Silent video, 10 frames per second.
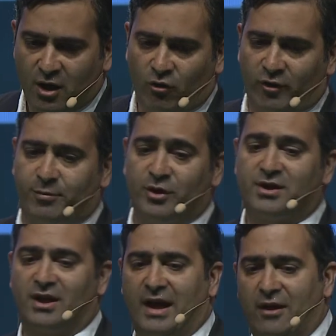We've put
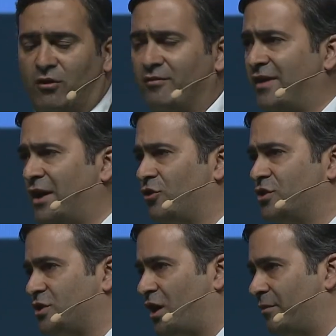together a veteran
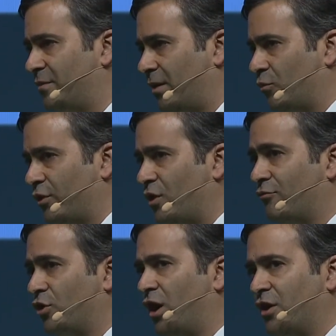startup team with
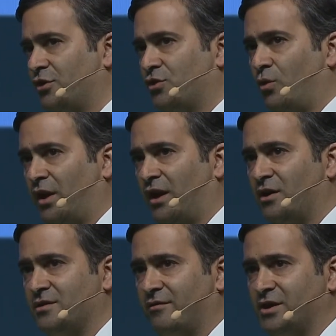over 120
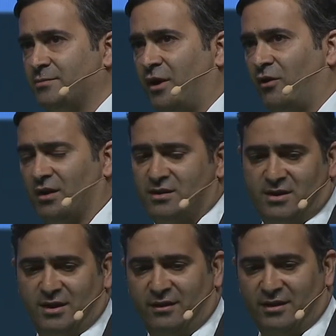years of
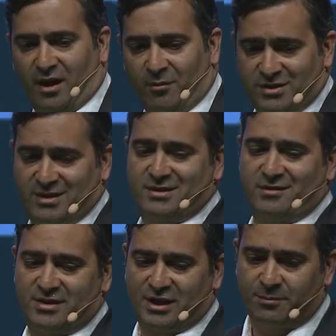experience. The team consists
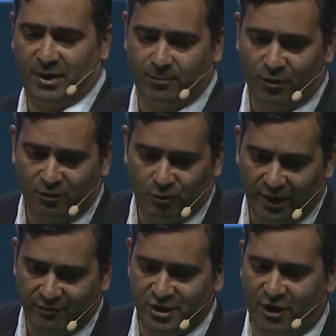of six people. We
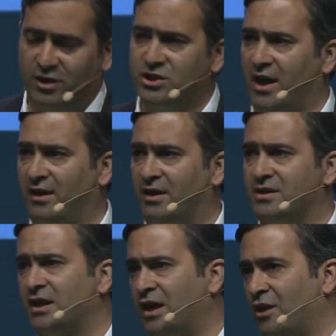have Jerry
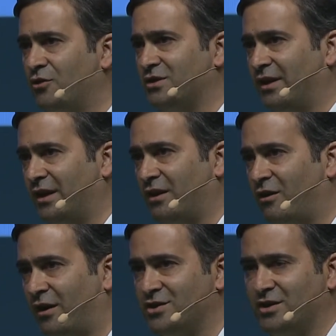Jennings, who's leading
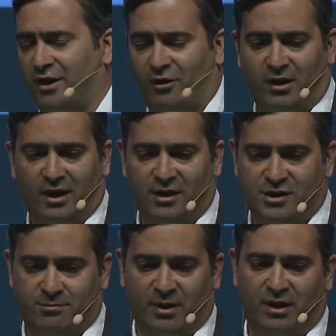our engineering, and
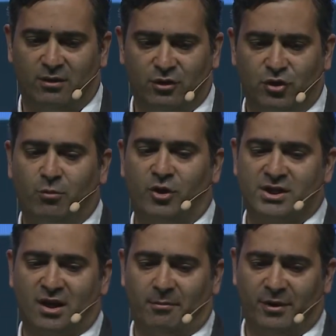he's been at numerous
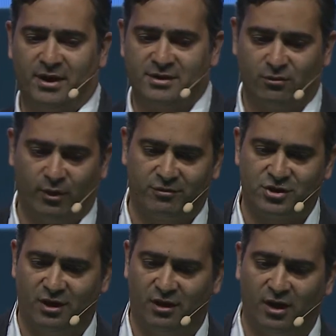companies. We have
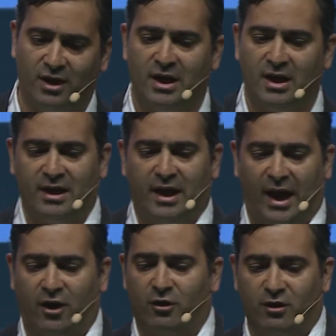Sheila
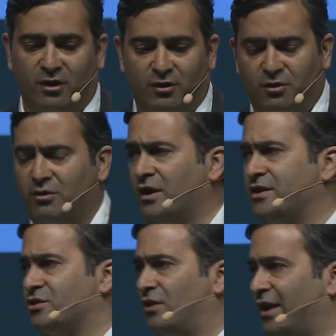Hayer, who
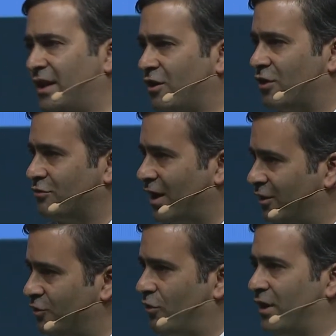is leading our
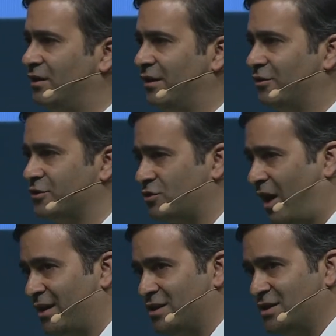regulatory and clinical
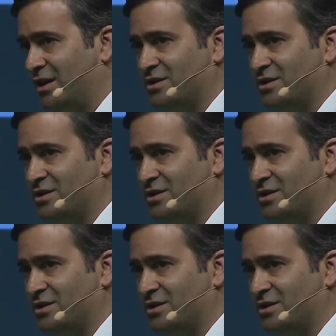strategy.